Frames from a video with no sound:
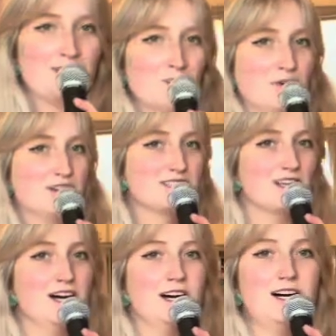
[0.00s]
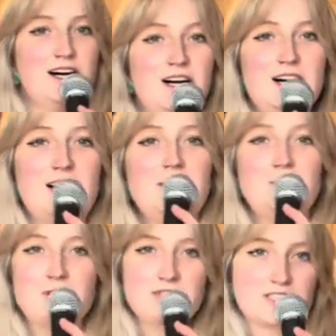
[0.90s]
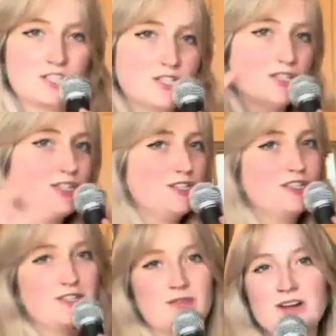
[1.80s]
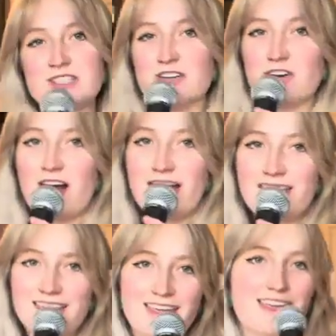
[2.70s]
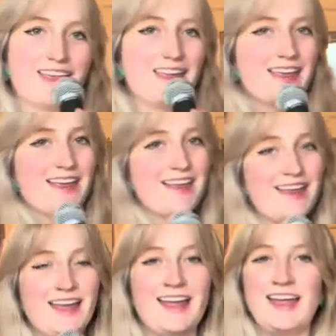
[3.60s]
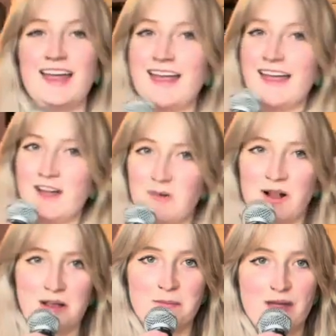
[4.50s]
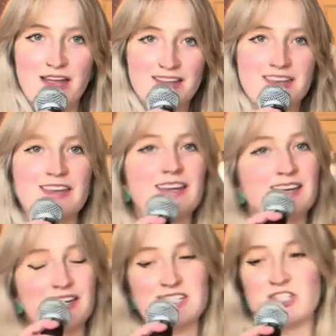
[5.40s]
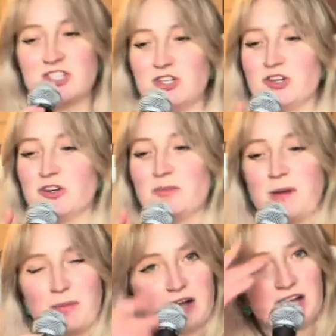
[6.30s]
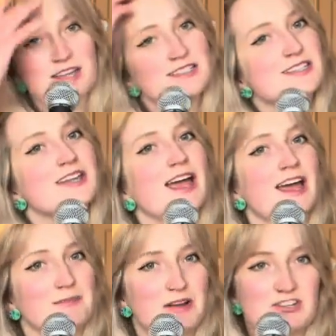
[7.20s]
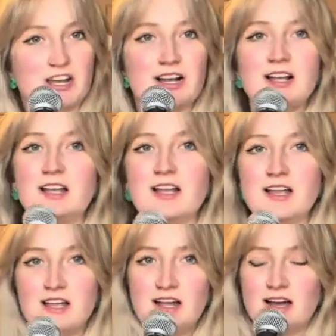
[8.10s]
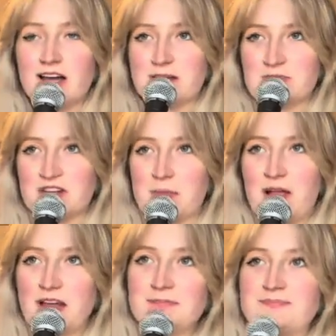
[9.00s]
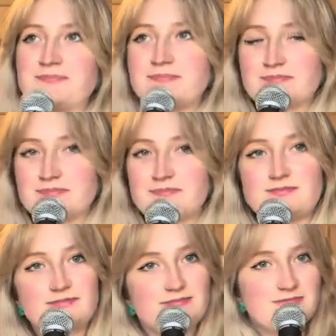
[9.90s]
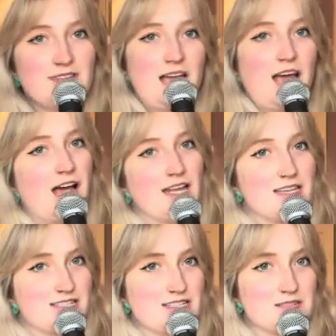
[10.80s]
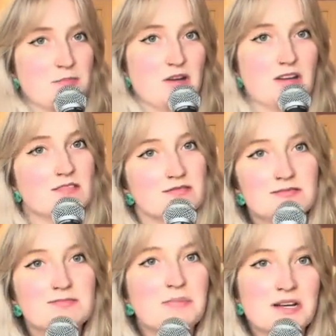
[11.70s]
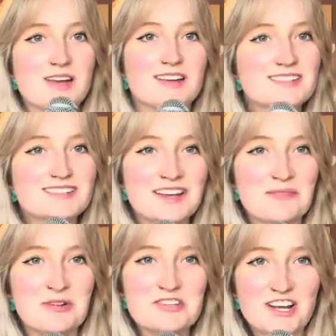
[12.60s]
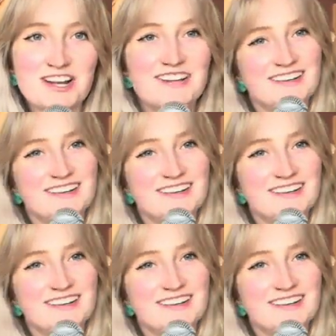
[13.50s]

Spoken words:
What's up? What's good? What's cracking? Welcome back to my podcast and my channel. I am Sarabella, and this is my podcast and my channel.